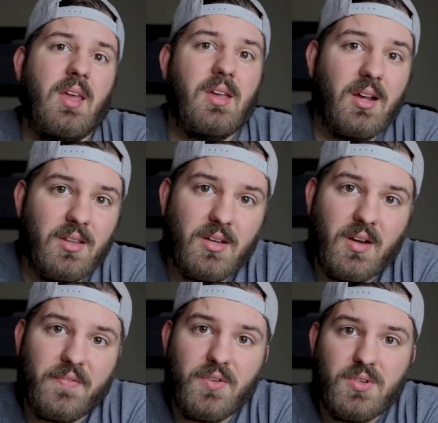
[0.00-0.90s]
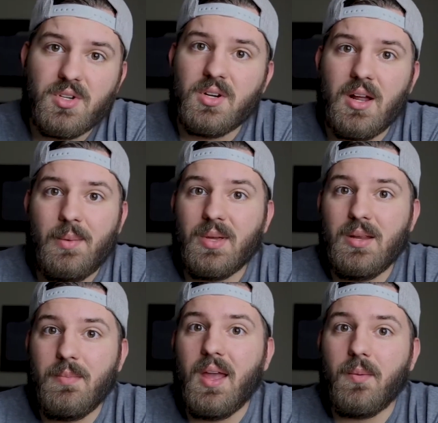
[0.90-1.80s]
Here in the near future, I'm going
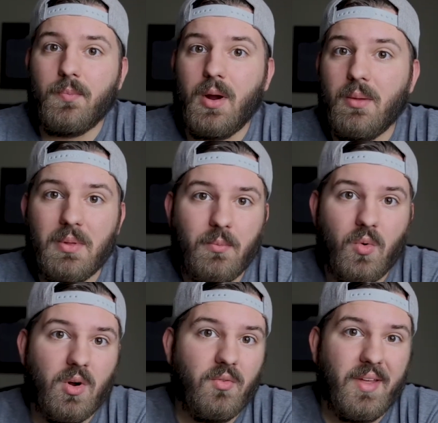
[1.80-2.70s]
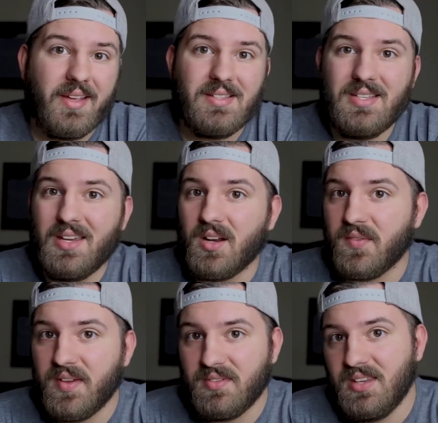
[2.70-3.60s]
to make probably more of like a 10 or
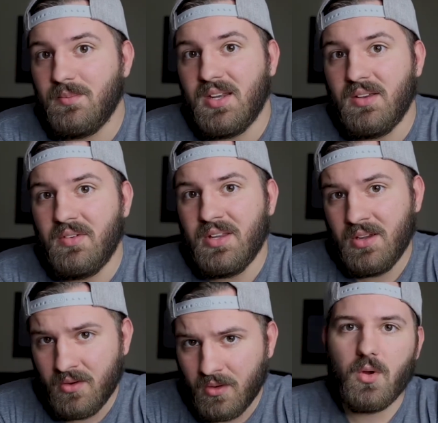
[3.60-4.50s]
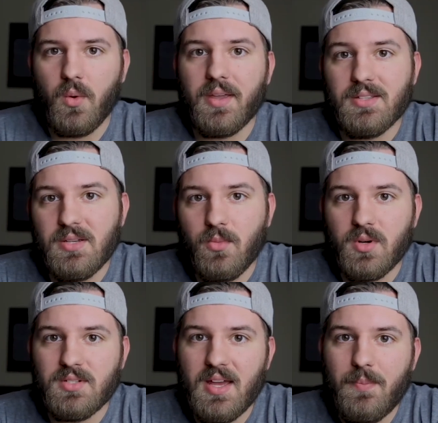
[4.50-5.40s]
15 minute video going into more
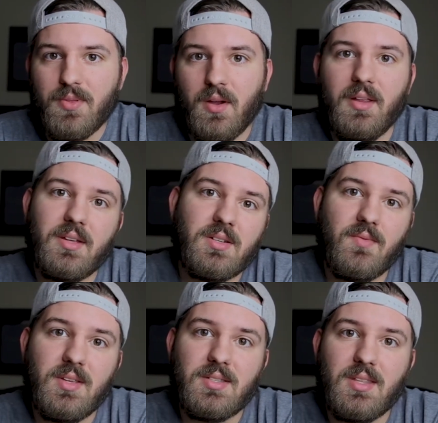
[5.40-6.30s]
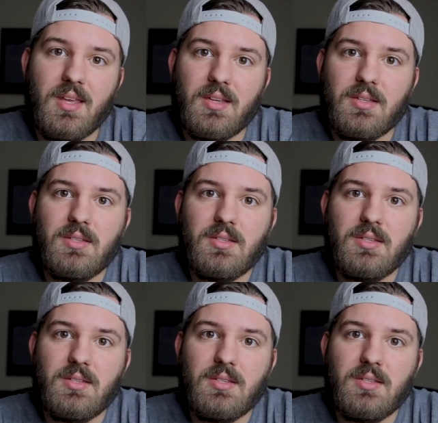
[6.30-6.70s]
depth on each of these things.